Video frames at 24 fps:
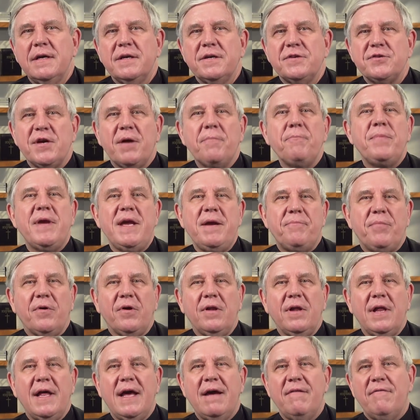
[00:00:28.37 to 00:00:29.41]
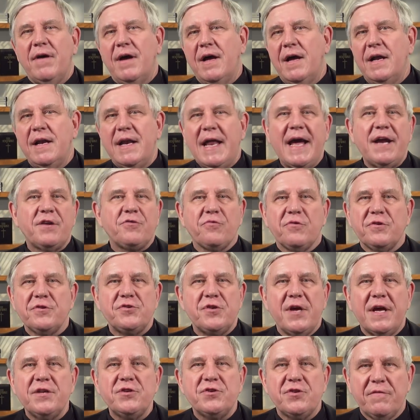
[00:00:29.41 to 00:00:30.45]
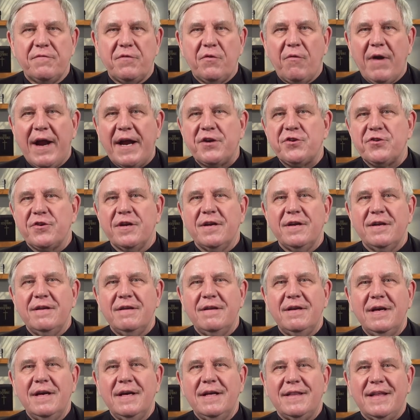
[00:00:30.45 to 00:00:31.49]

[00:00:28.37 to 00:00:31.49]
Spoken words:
Some people have a natural sense of direction and